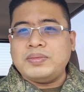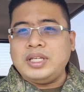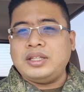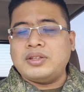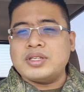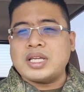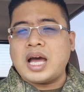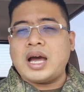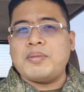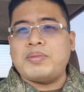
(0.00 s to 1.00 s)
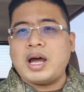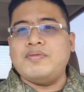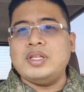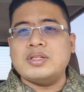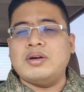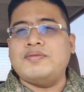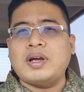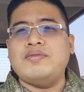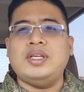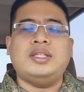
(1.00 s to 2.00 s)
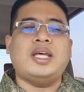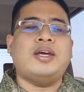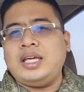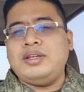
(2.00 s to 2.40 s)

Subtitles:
dito sa province of Cavite.